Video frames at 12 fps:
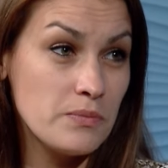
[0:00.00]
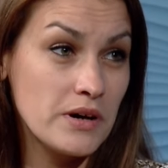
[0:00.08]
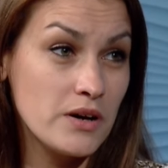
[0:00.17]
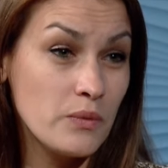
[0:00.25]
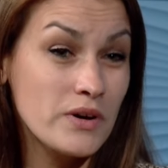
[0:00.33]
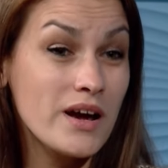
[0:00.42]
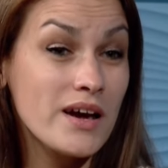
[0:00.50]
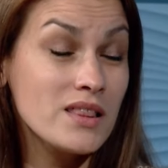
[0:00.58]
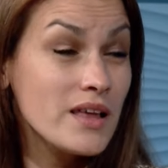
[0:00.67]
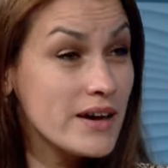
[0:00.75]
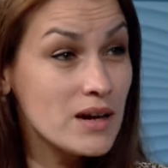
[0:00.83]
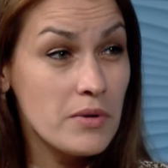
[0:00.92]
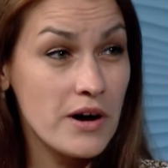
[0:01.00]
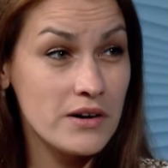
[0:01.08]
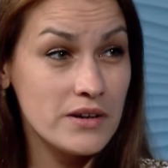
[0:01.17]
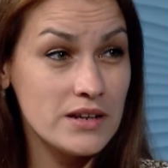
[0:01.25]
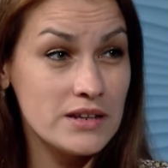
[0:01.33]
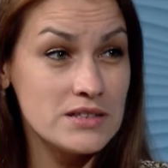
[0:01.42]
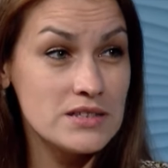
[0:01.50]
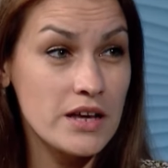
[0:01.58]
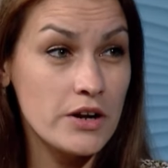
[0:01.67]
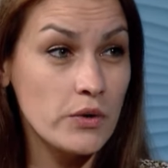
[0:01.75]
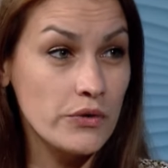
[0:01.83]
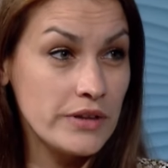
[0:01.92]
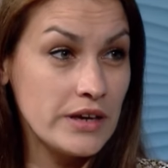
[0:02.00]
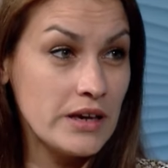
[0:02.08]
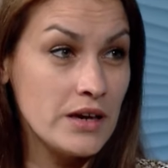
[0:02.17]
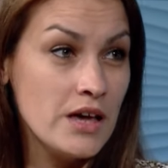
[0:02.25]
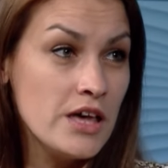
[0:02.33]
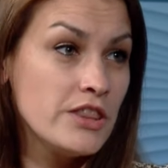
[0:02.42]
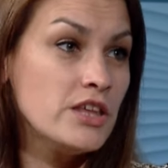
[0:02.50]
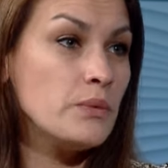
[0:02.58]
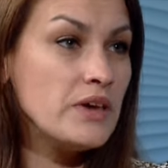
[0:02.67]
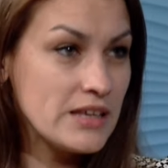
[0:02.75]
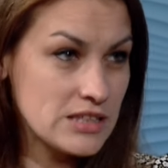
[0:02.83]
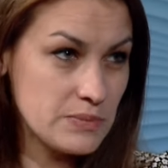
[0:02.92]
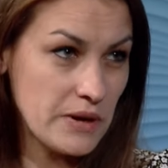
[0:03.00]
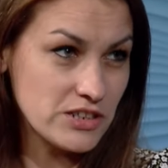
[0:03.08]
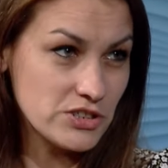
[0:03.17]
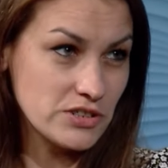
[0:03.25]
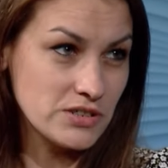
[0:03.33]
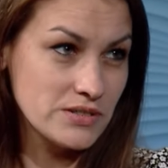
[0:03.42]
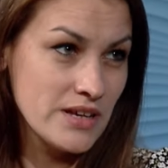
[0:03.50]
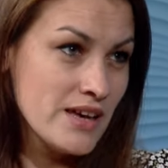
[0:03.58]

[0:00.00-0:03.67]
But what I like about it, it's not only the weekend special.